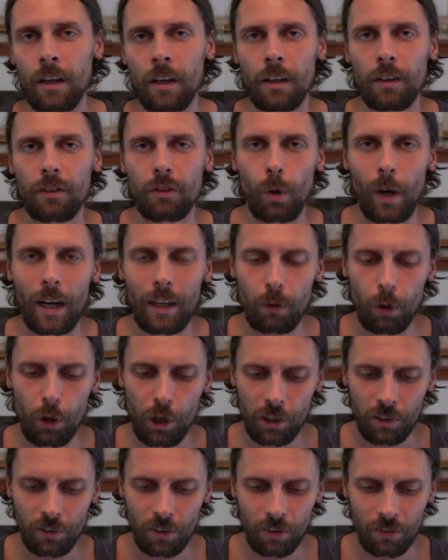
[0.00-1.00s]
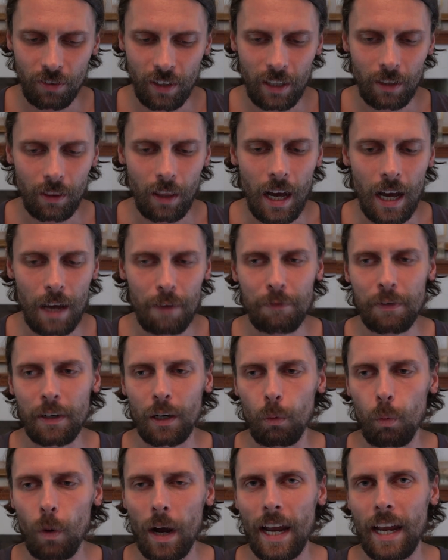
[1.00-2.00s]
So I learned to see life in a
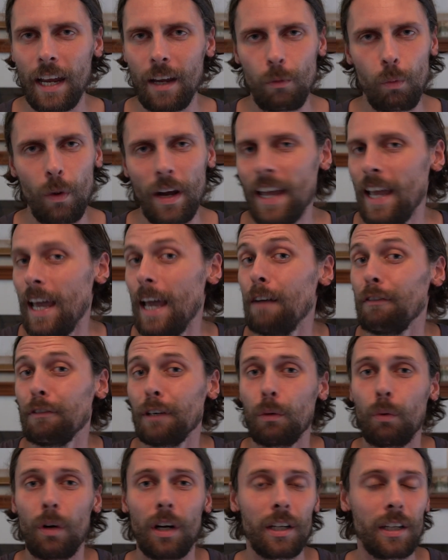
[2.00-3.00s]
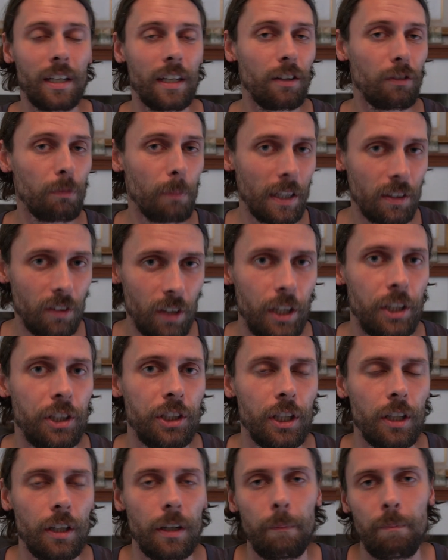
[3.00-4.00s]
way where everyone is my
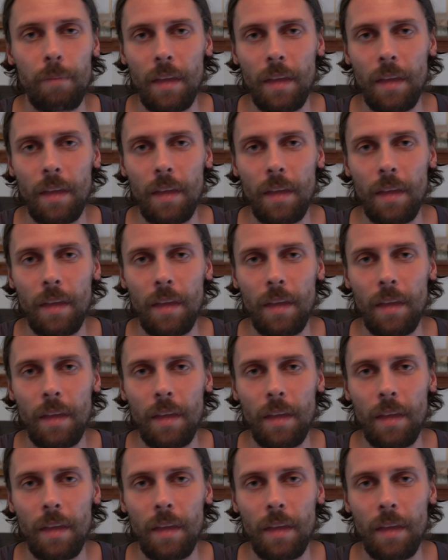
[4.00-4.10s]
teacher